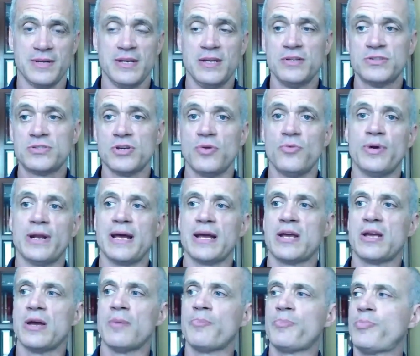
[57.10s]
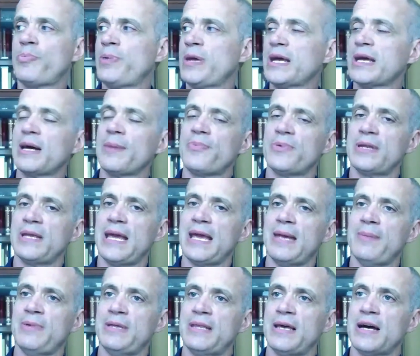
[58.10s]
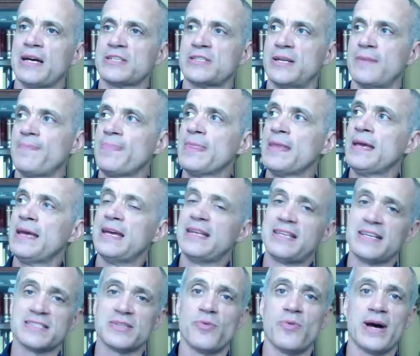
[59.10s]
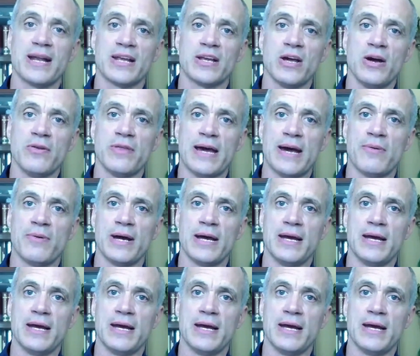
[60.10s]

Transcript: So when I pick up into abduction, it doesn't want to go that way.